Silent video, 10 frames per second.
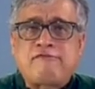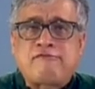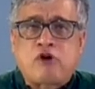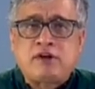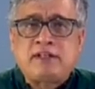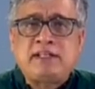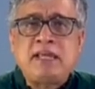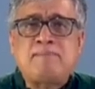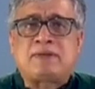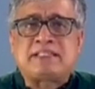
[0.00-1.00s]

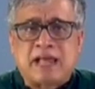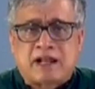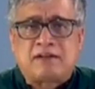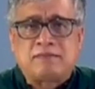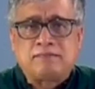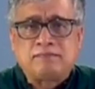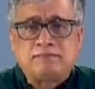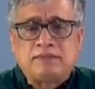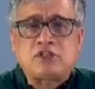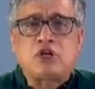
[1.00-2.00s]
40%.
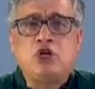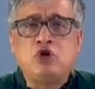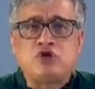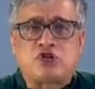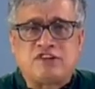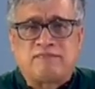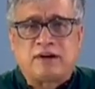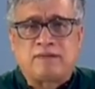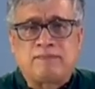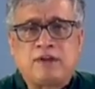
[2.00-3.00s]
That's a huge achievement.